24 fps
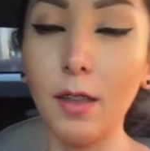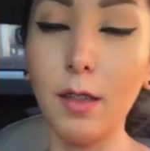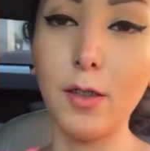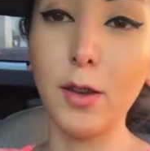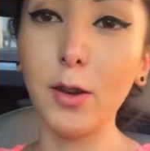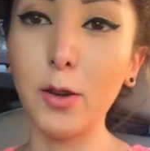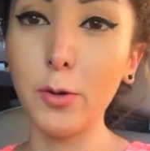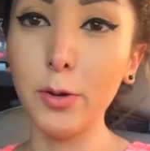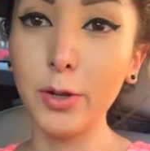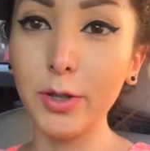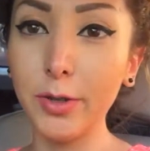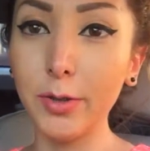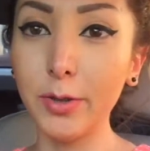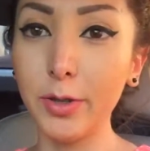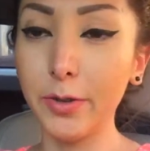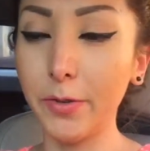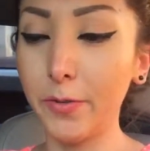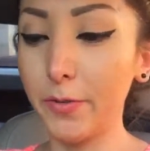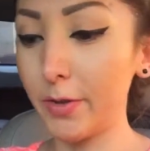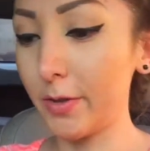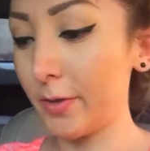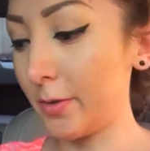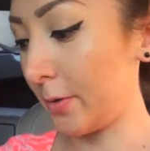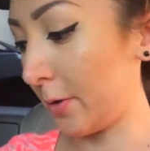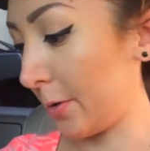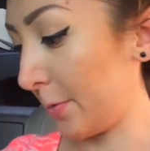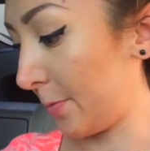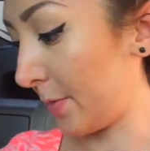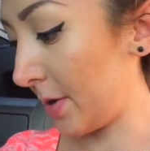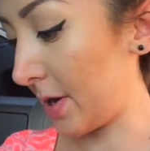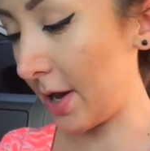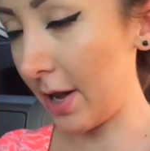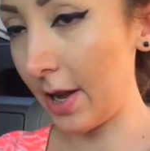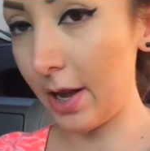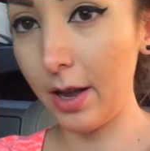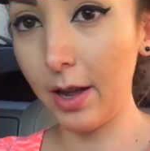They're going to a different store,
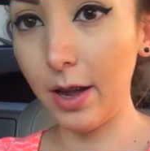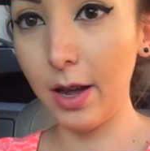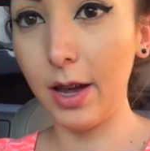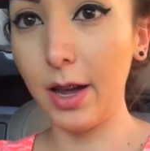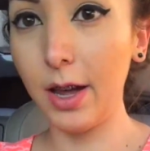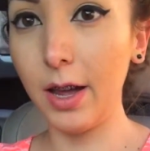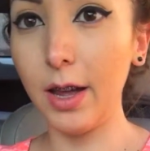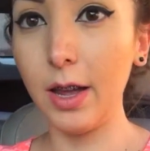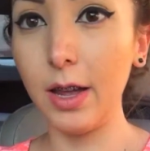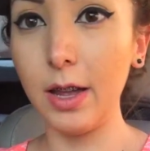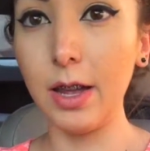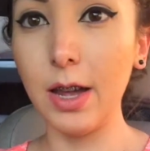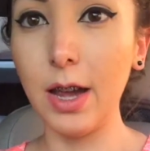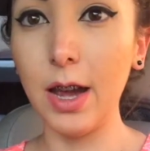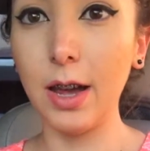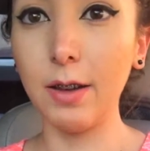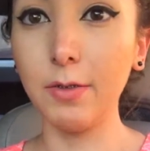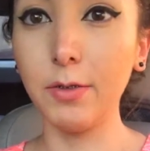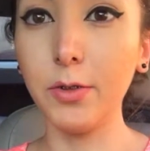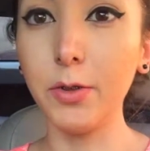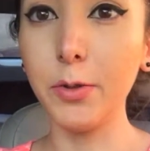but I have